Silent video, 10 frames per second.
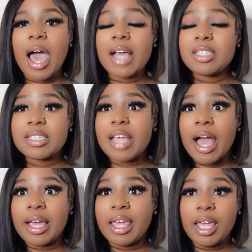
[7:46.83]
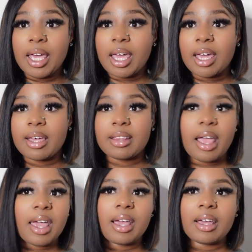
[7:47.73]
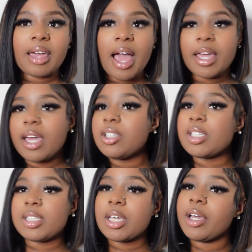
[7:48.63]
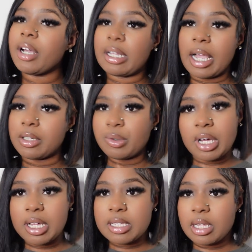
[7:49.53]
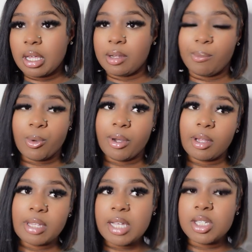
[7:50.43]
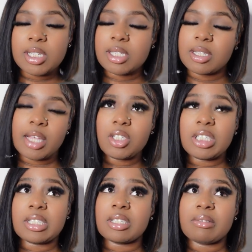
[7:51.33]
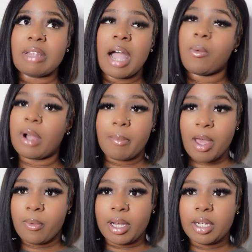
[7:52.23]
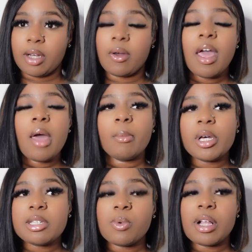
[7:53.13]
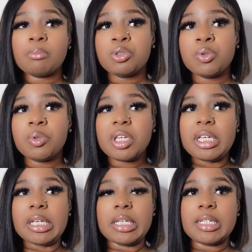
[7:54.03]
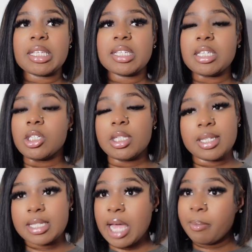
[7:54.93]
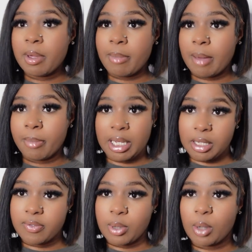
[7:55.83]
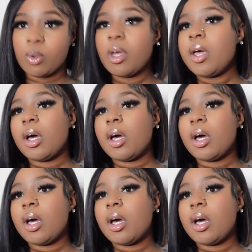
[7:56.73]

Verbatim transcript: I just I can't like I can't just sit here and not do content anymore. That's just that's just not where I'm at right now because what I'm doing is essentially stopping my money flow.